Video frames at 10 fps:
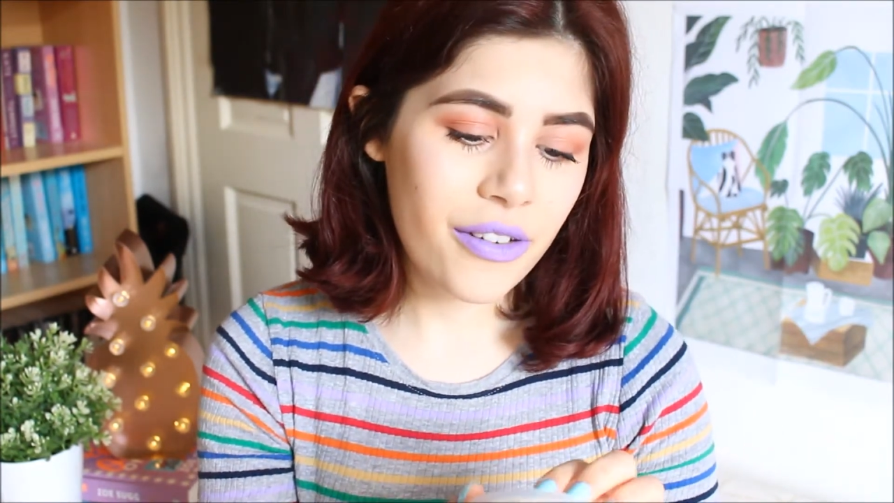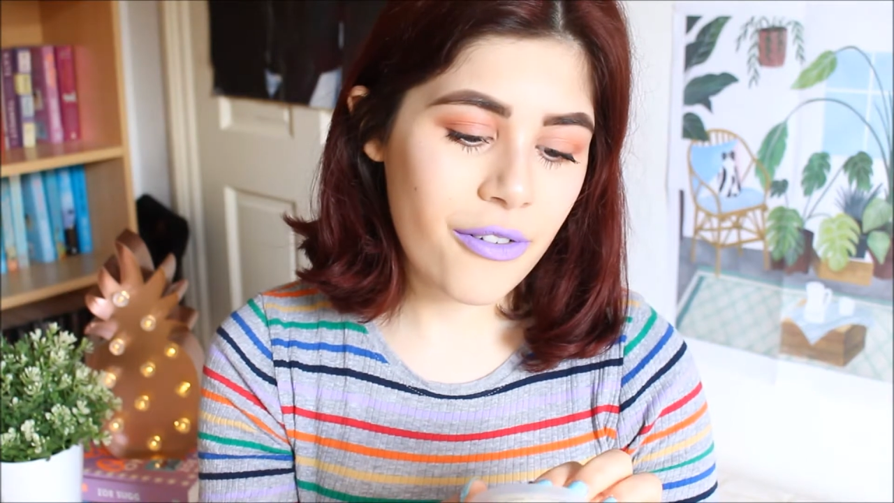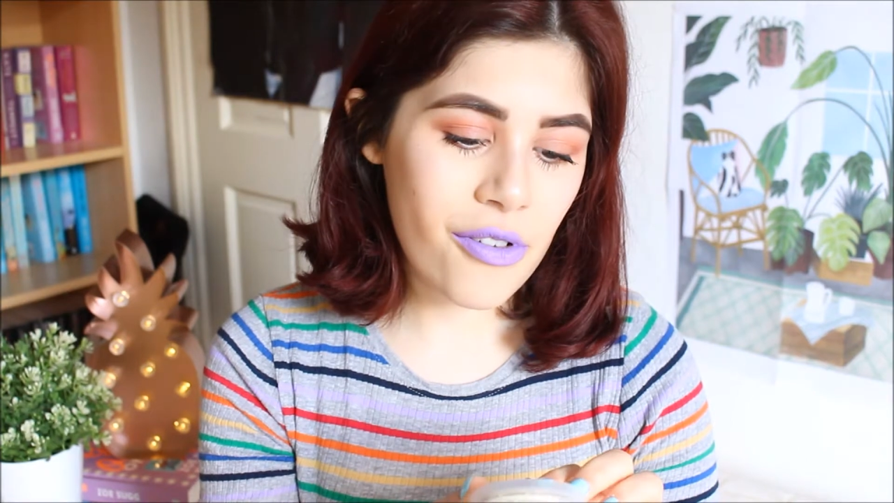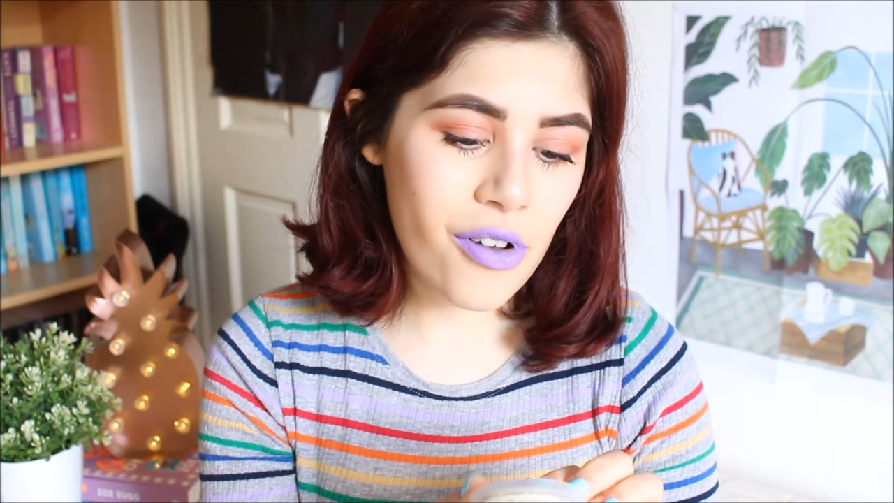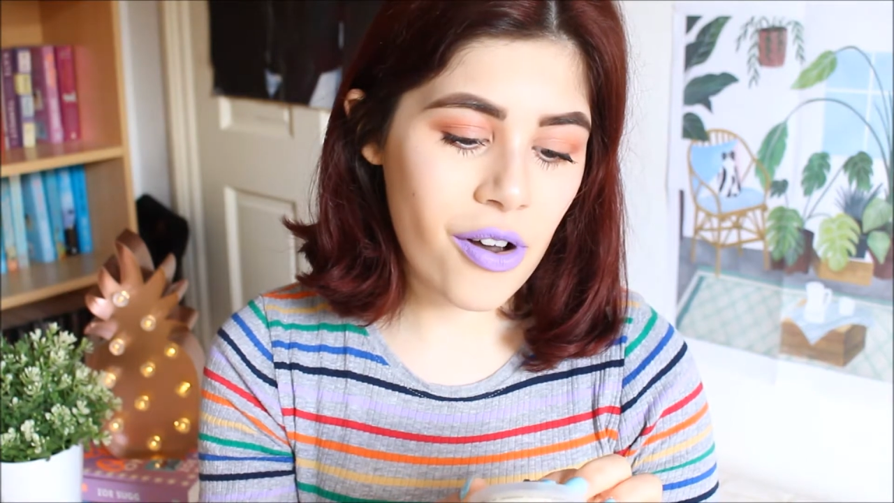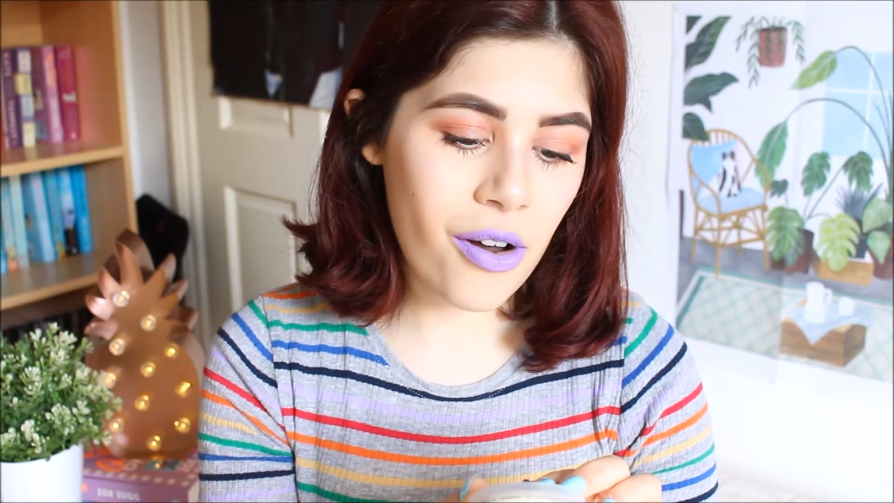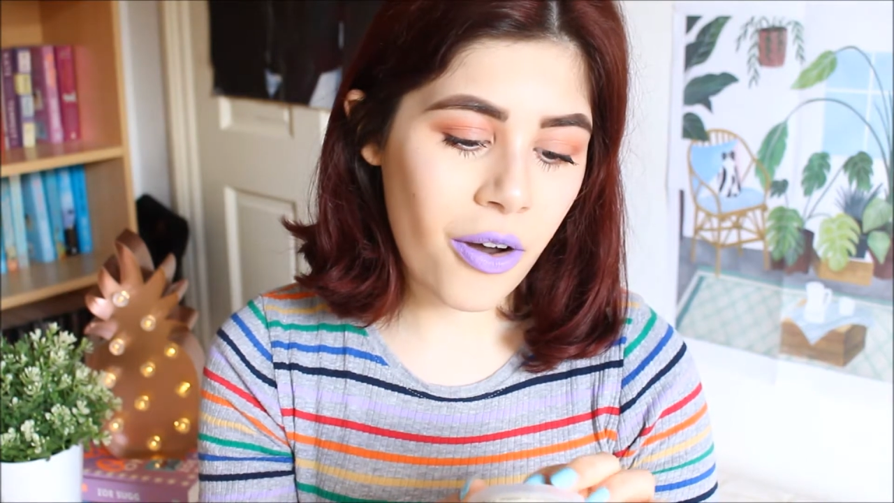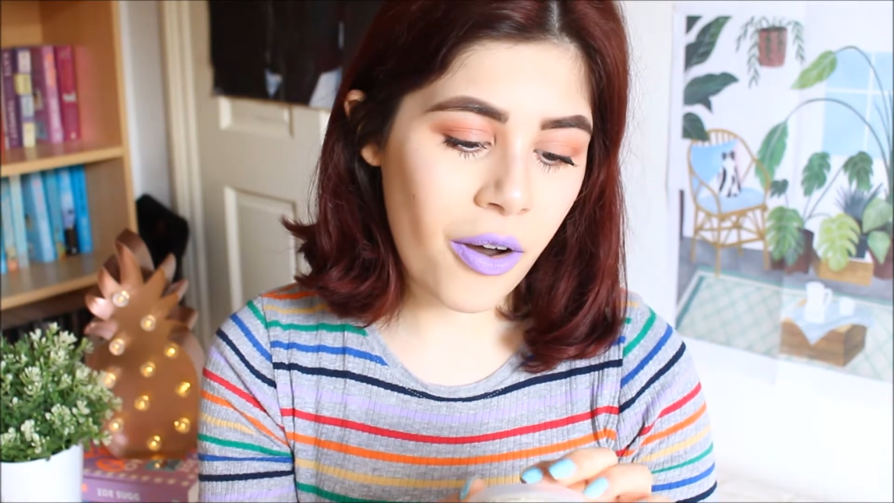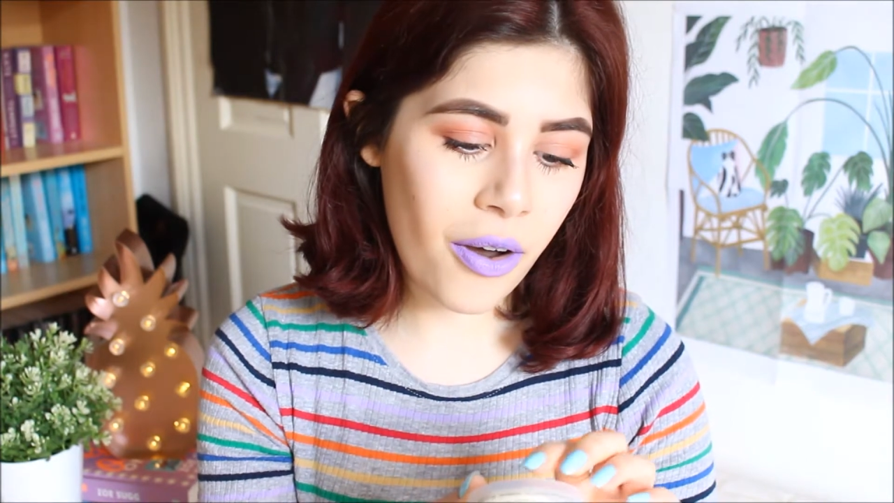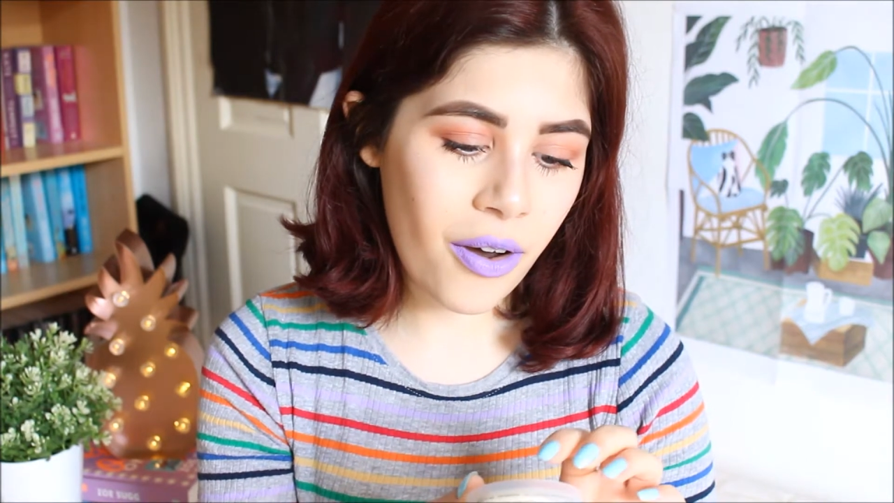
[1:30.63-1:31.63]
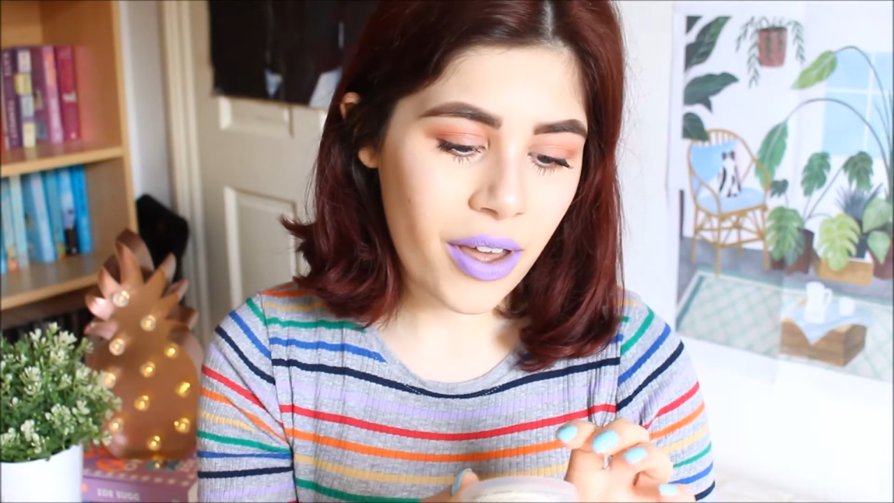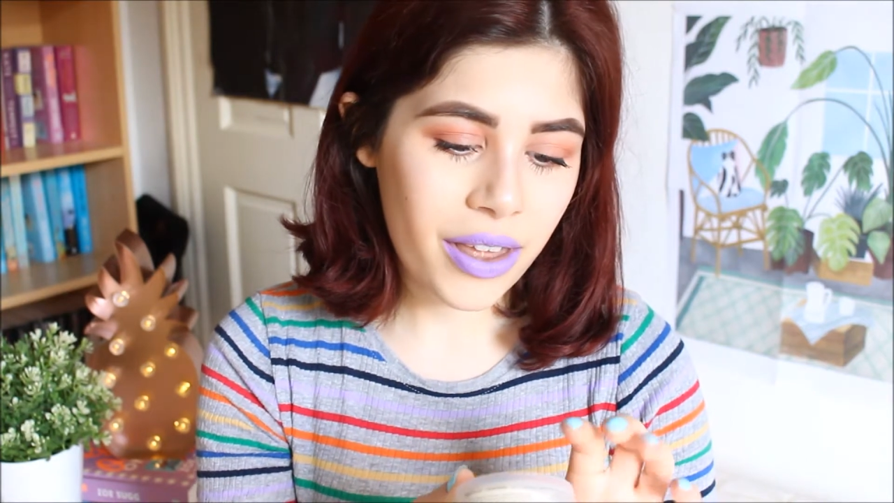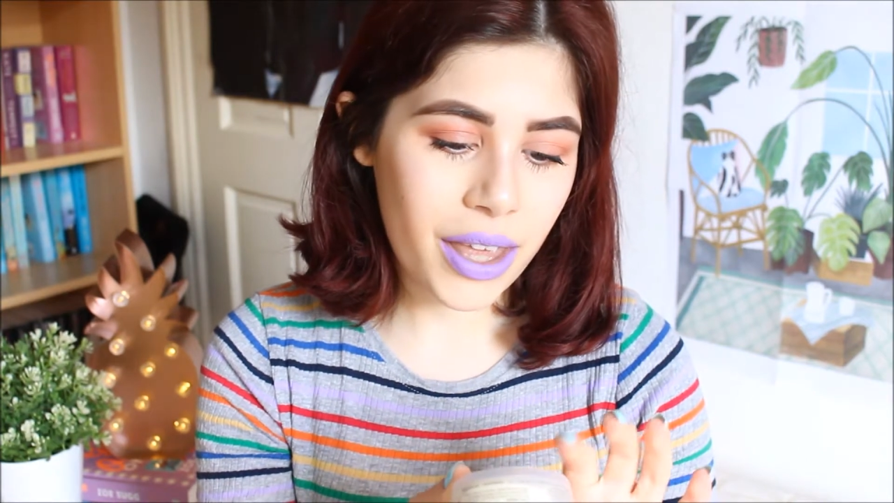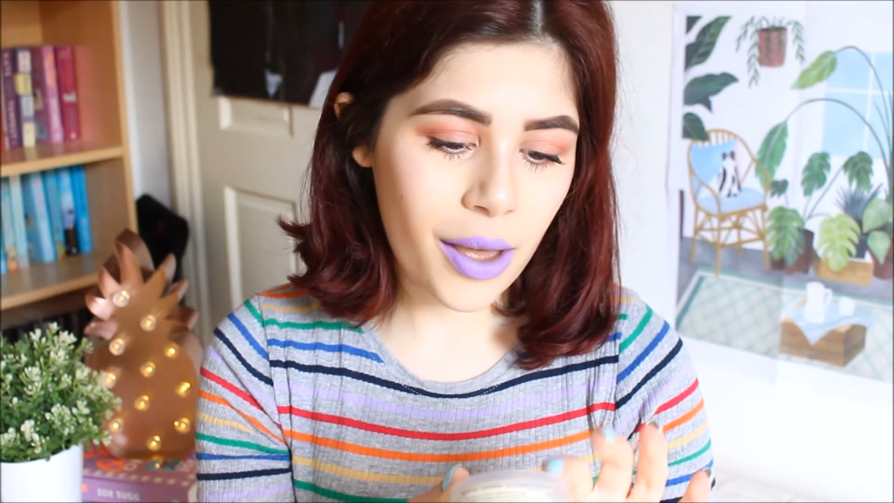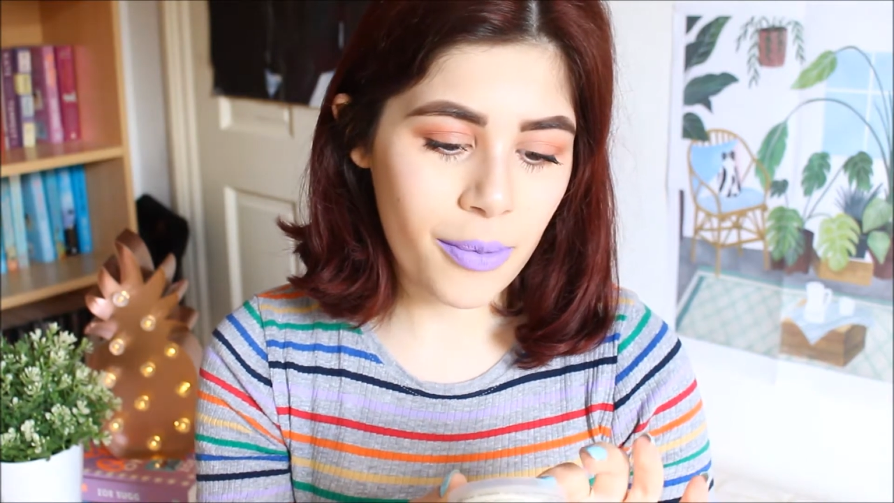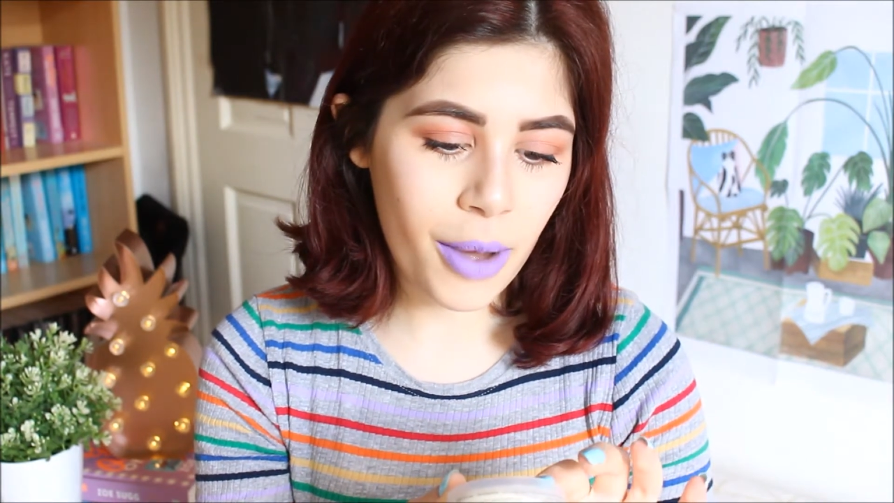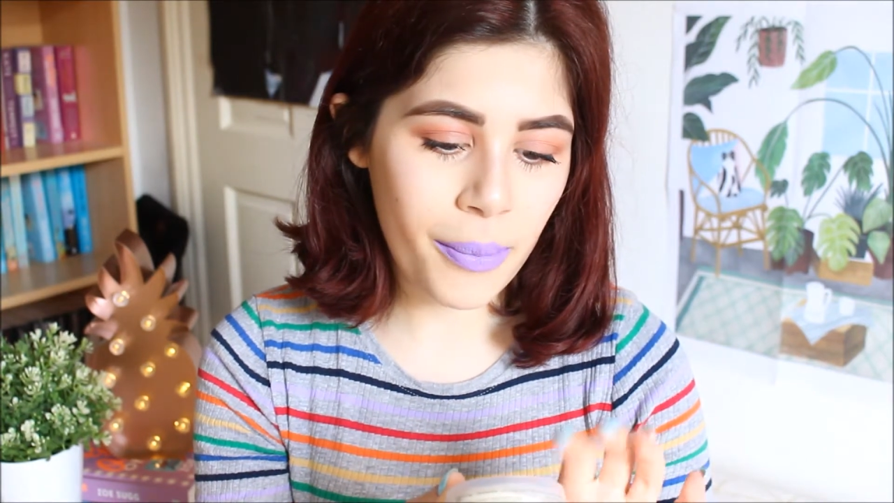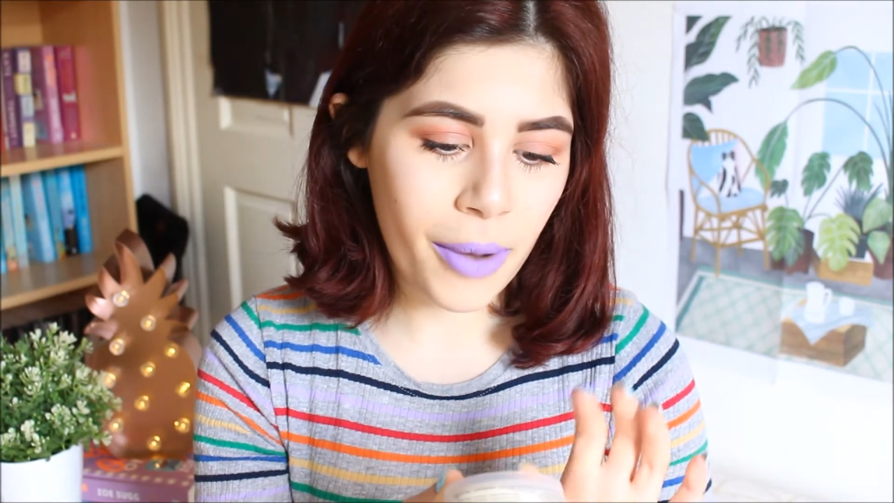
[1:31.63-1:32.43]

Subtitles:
you've got chamomile